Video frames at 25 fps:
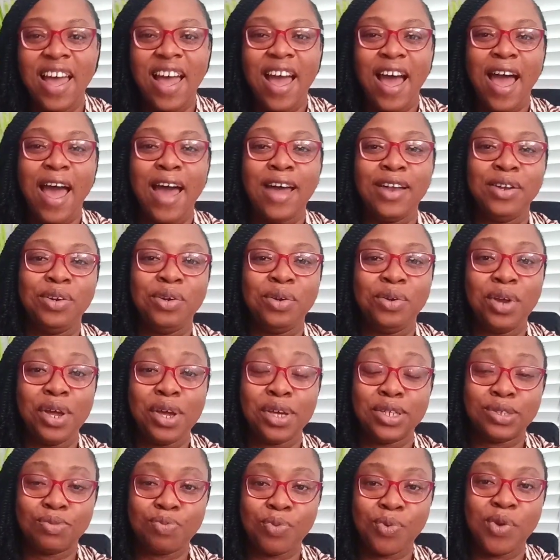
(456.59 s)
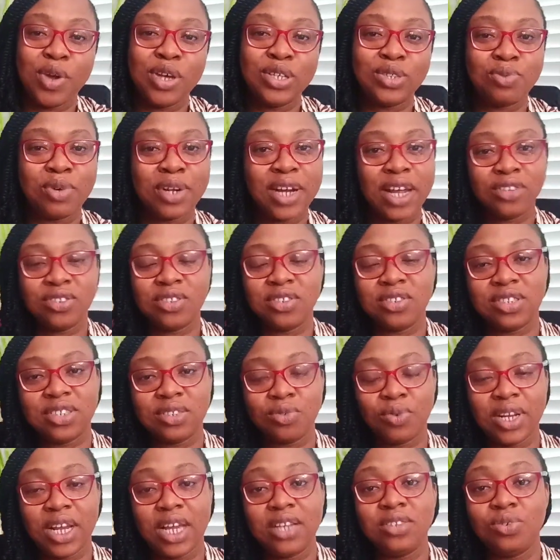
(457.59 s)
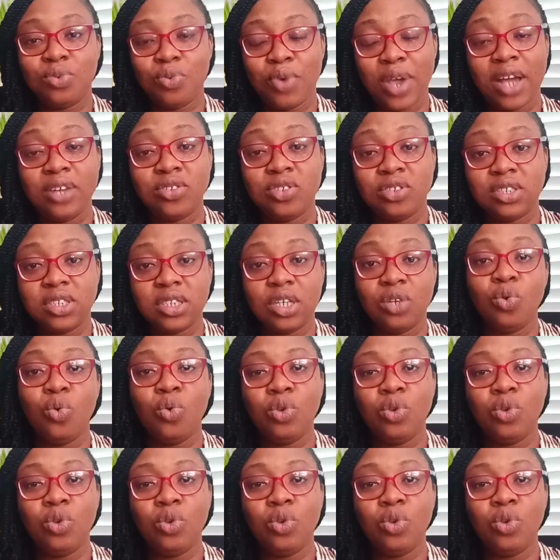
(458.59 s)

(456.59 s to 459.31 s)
I had another experience where I just said,